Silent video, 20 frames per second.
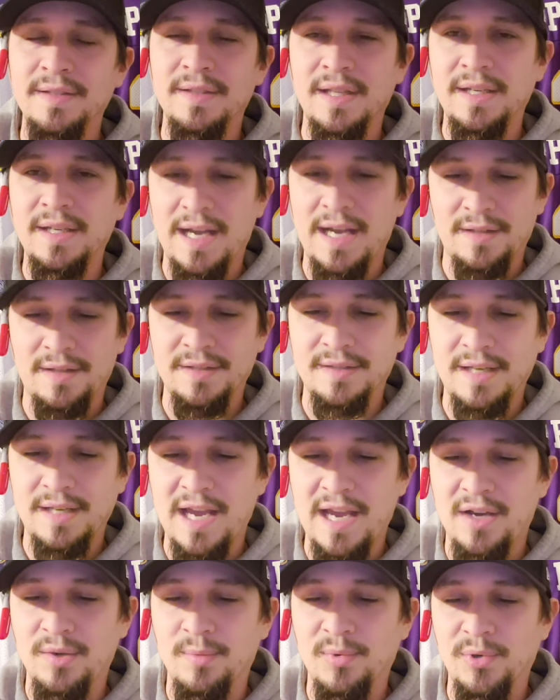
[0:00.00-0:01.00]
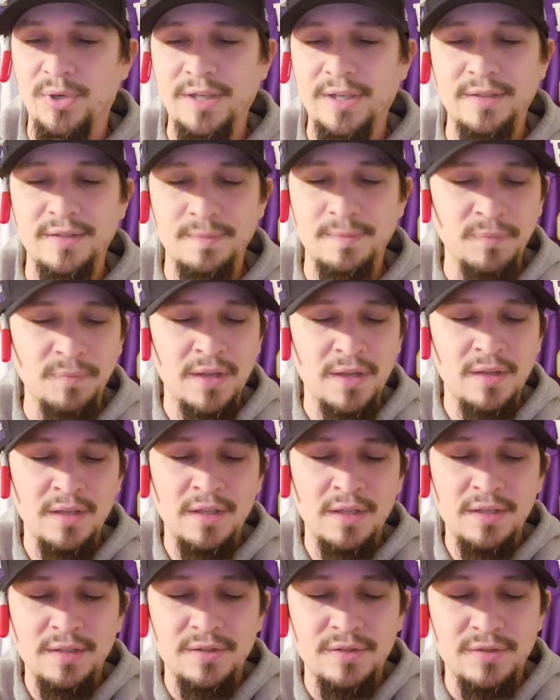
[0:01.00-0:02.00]
the Dallas Cowboys.
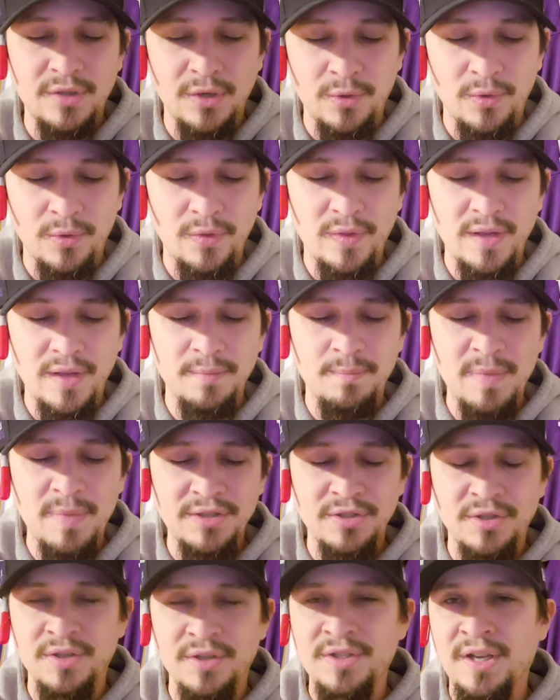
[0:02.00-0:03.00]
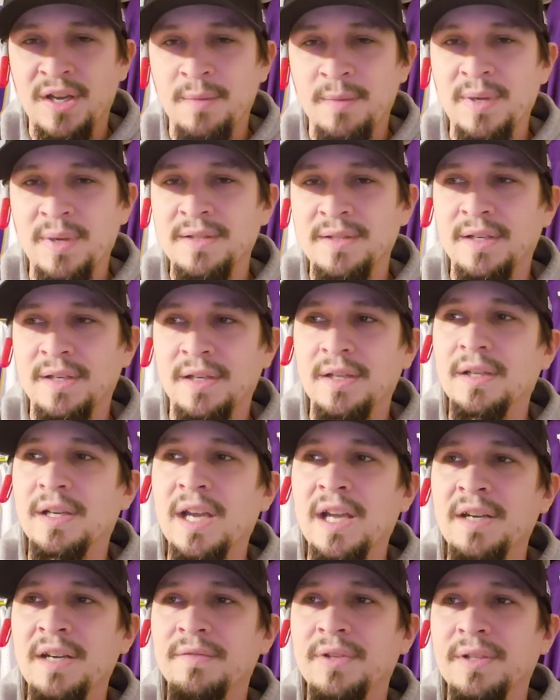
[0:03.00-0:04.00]
So it measures up as a
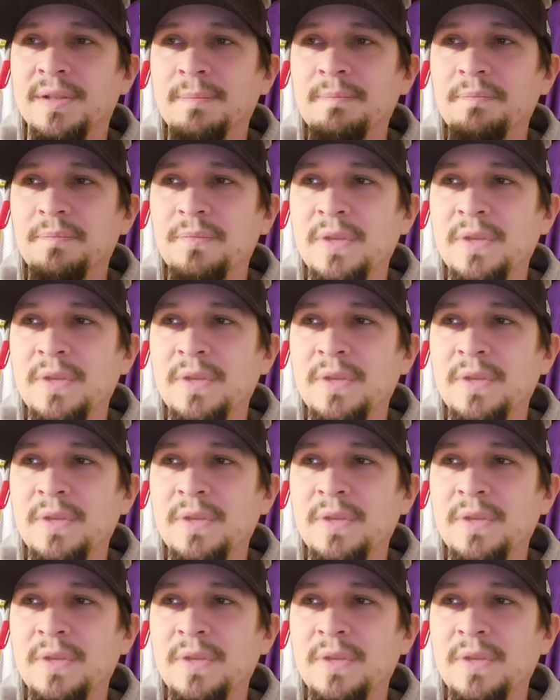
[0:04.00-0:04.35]
kind of a,